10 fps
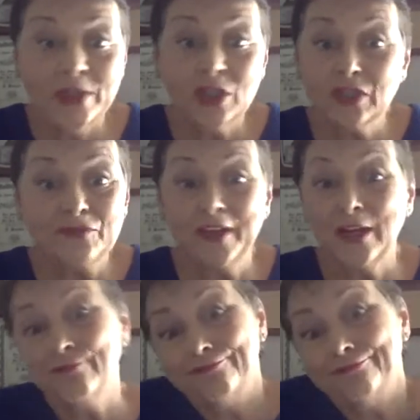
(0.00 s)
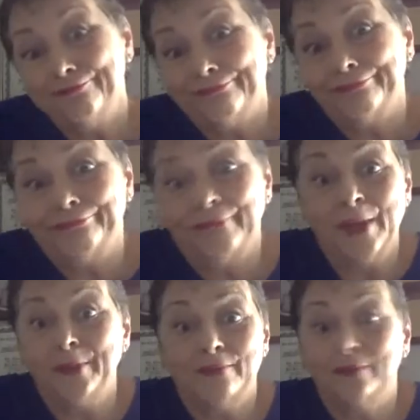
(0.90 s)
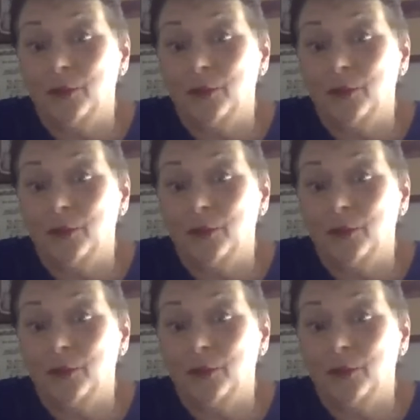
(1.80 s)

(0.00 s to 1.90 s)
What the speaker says: We just figured maybe